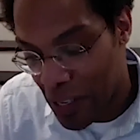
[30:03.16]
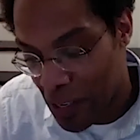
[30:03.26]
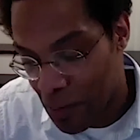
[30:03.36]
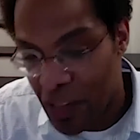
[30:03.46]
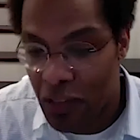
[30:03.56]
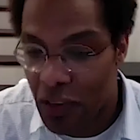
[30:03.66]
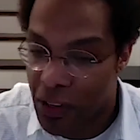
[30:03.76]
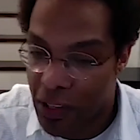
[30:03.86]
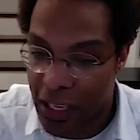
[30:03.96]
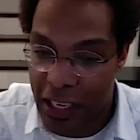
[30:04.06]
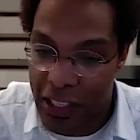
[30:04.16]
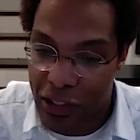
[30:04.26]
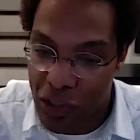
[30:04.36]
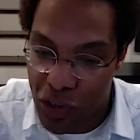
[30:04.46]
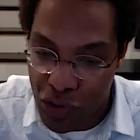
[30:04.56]
depends on the lending
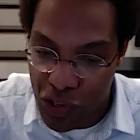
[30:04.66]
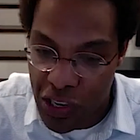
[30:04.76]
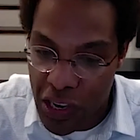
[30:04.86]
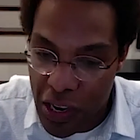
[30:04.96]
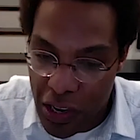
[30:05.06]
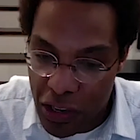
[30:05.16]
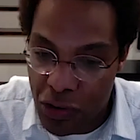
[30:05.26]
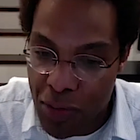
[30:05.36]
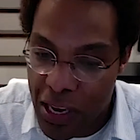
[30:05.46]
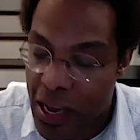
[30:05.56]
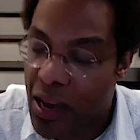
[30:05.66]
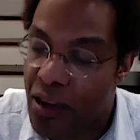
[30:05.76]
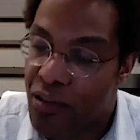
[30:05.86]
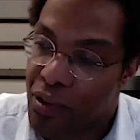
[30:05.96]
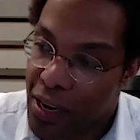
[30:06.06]
institution. You may
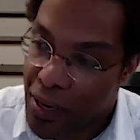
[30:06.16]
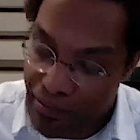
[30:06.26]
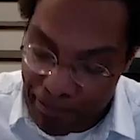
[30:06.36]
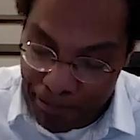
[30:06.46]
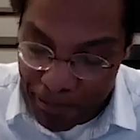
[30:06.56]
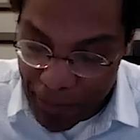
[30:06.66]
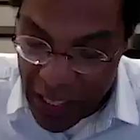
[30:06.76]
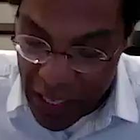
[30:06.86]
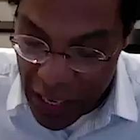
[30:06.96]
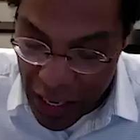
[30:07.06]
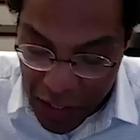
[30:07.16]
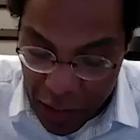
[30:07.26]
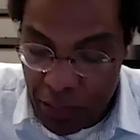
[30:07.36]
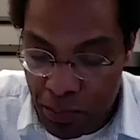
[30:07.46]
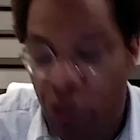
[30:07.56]
have
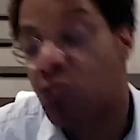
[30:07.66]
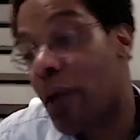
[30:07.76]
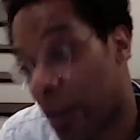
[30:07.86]
some pushback.